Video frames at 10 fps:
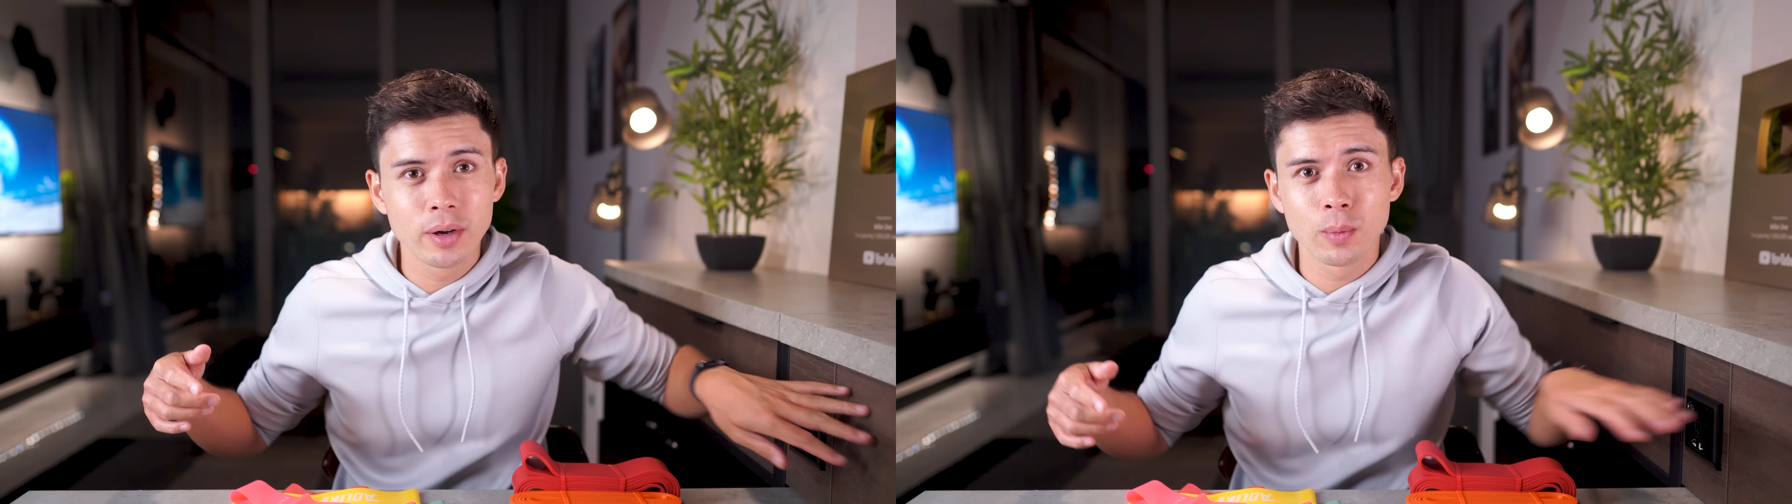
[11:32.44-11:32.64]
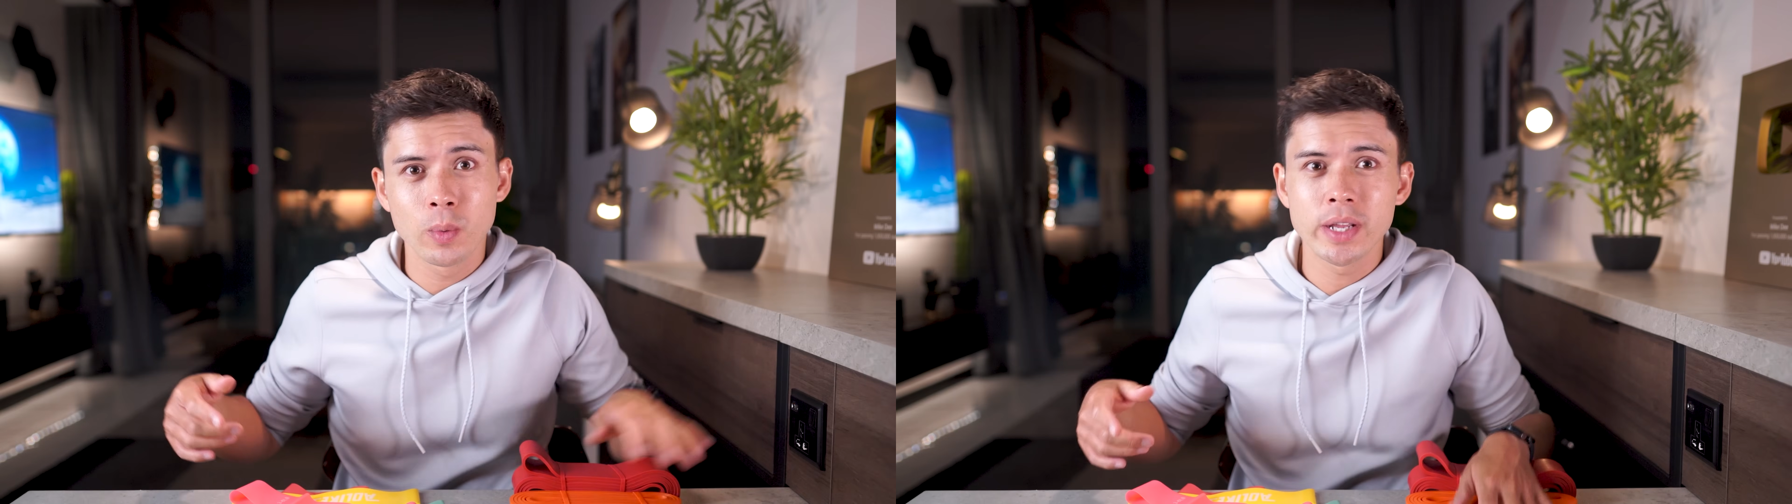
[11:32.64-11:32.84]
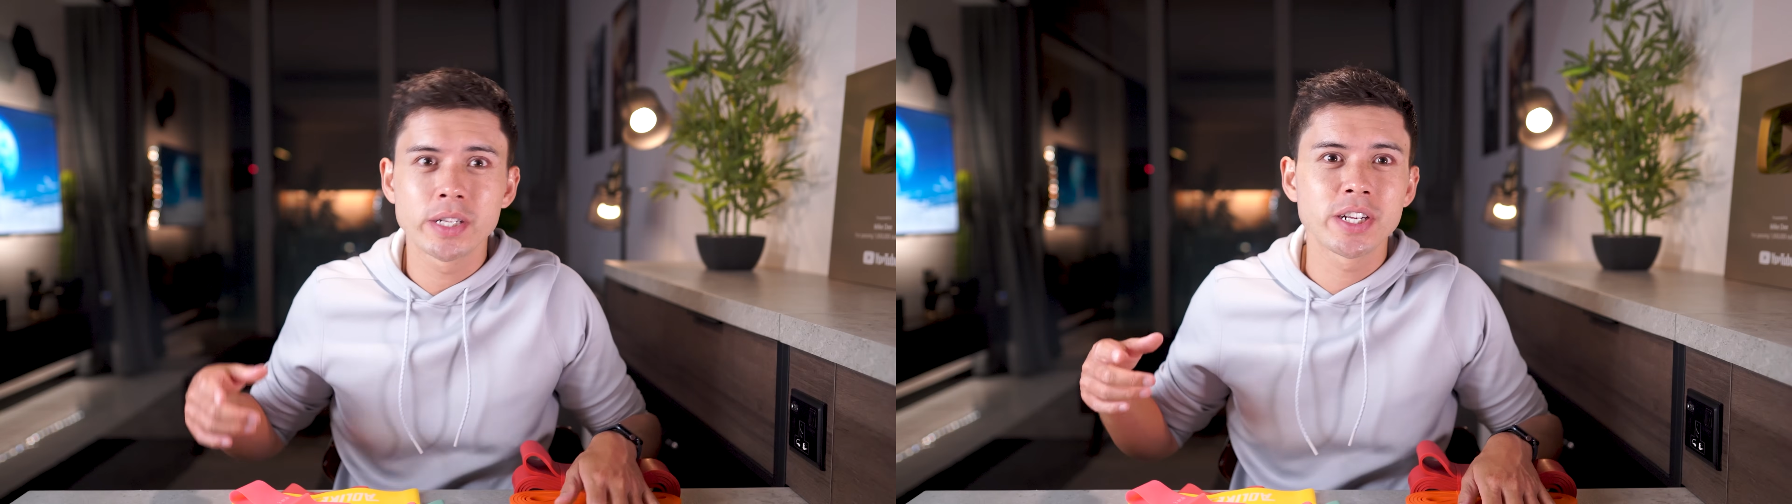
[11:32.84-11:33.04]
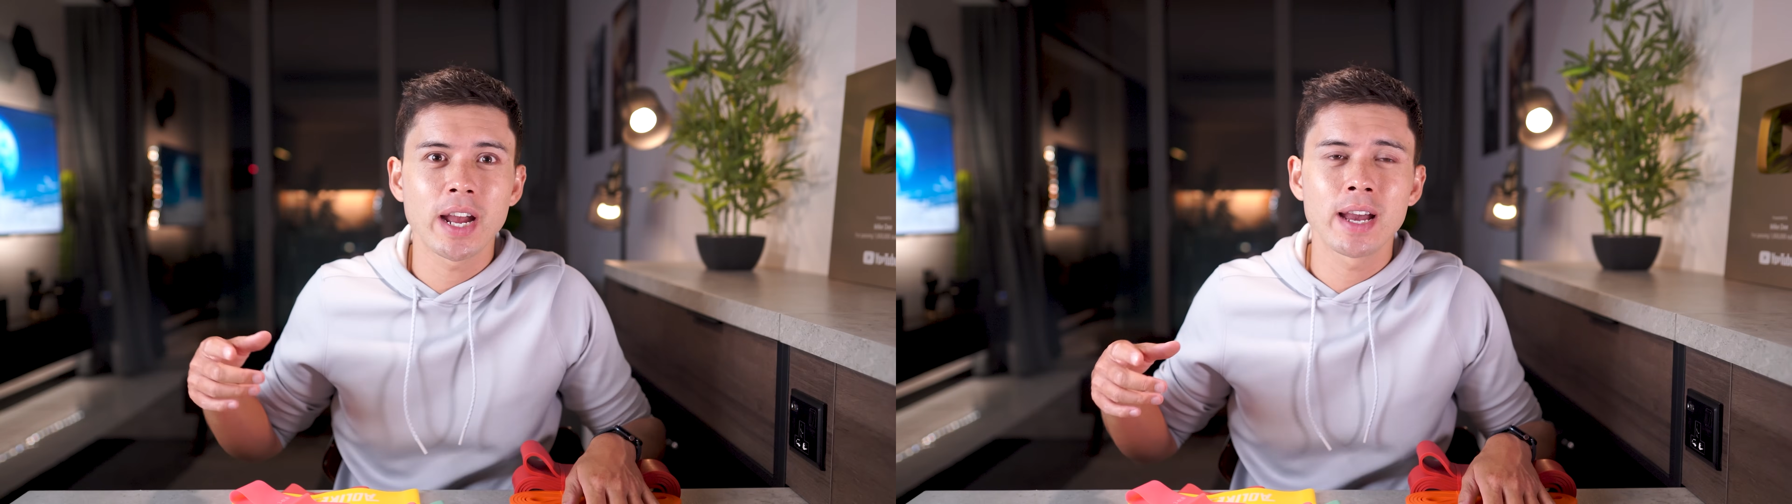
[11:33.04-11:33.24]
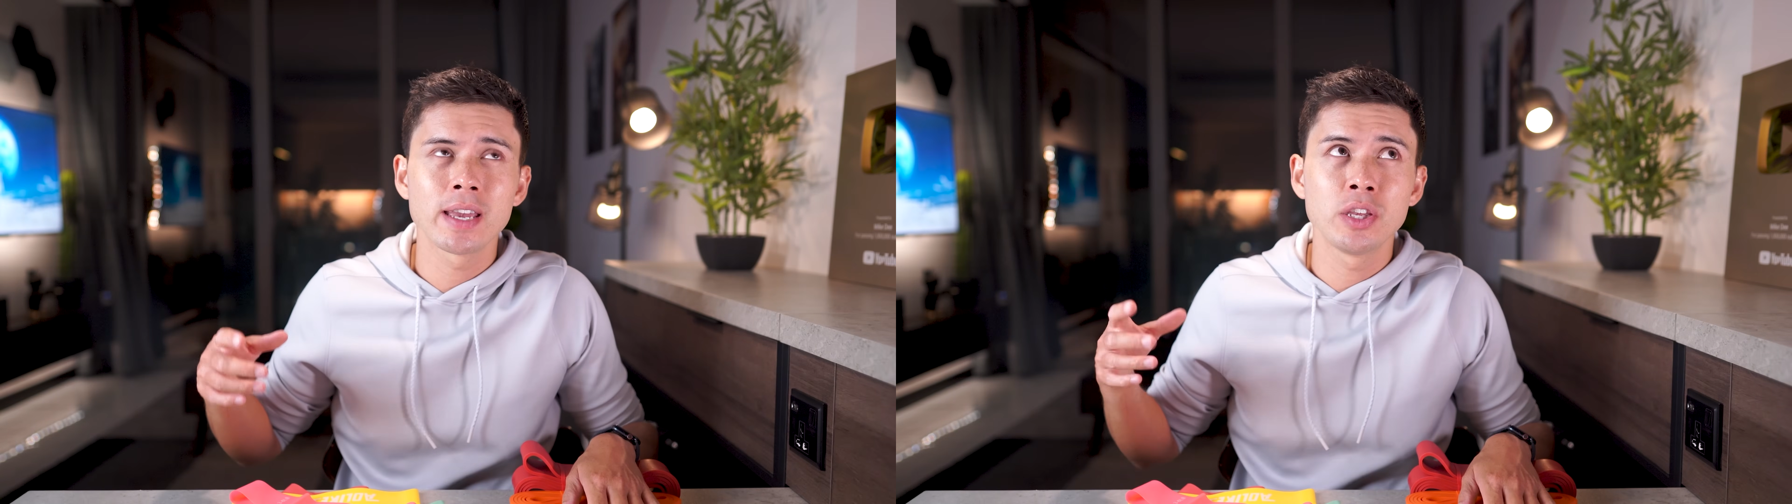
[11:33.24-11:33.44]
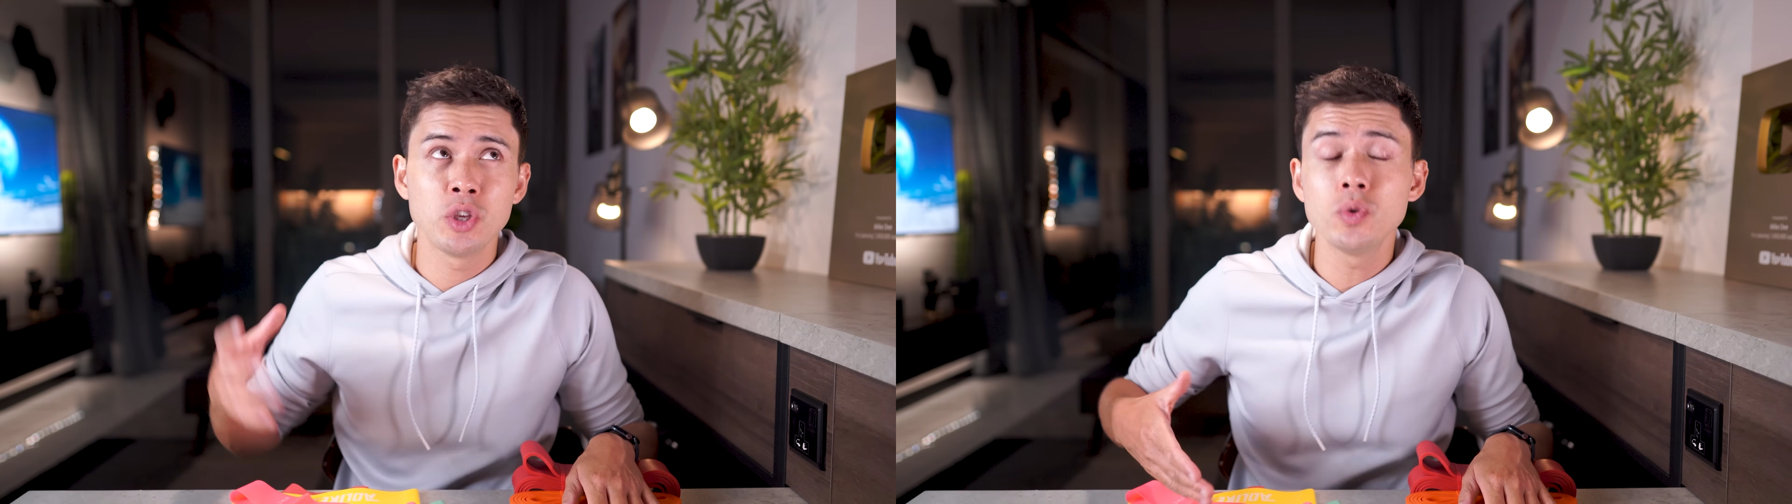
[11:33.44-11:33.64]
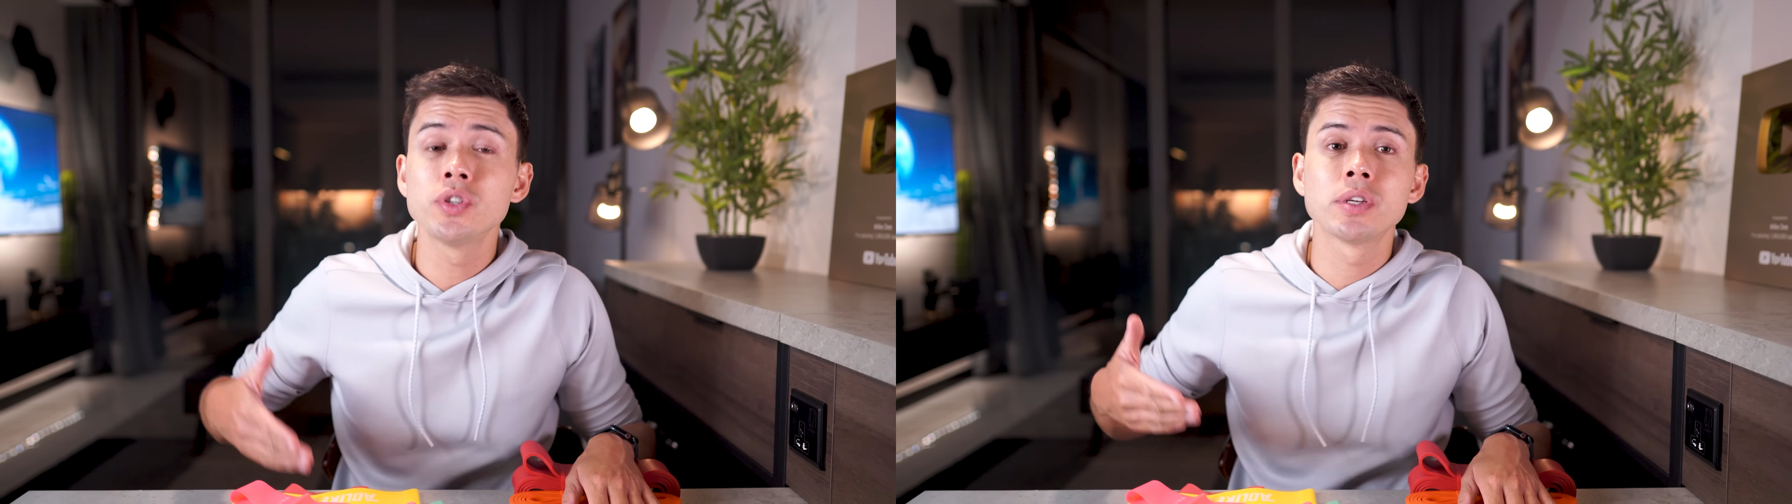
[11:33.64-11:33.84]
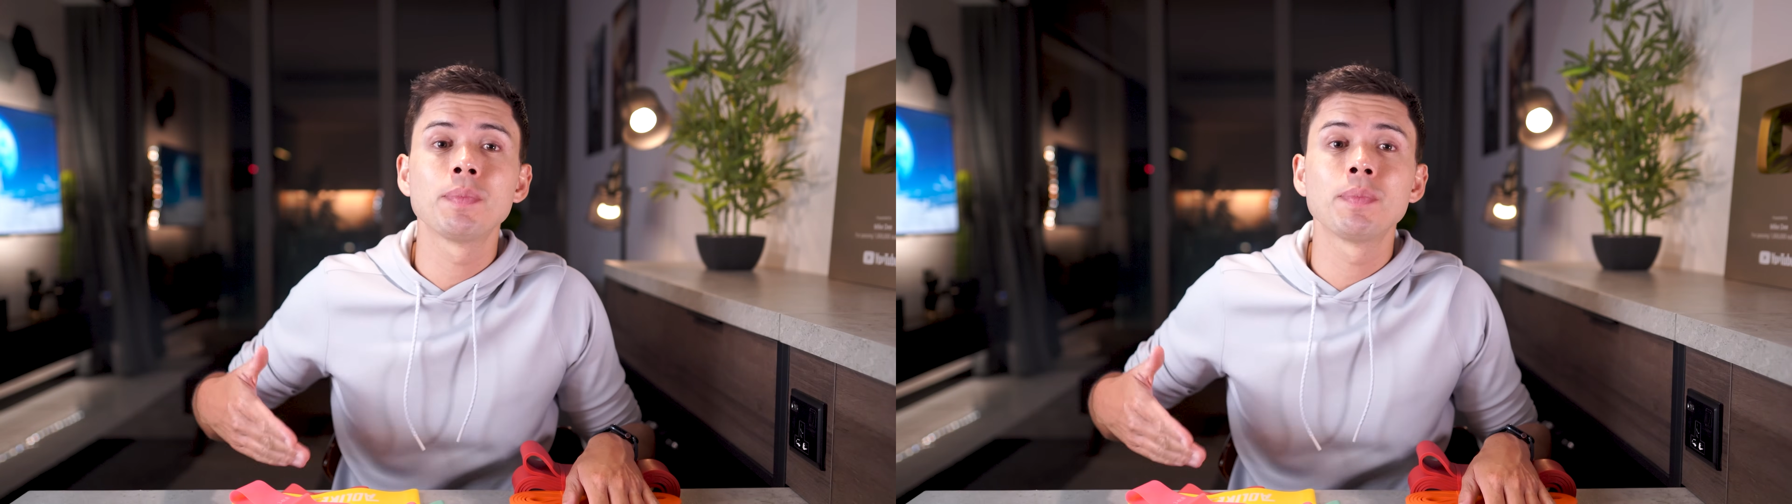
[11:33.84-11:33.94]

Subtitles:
which I used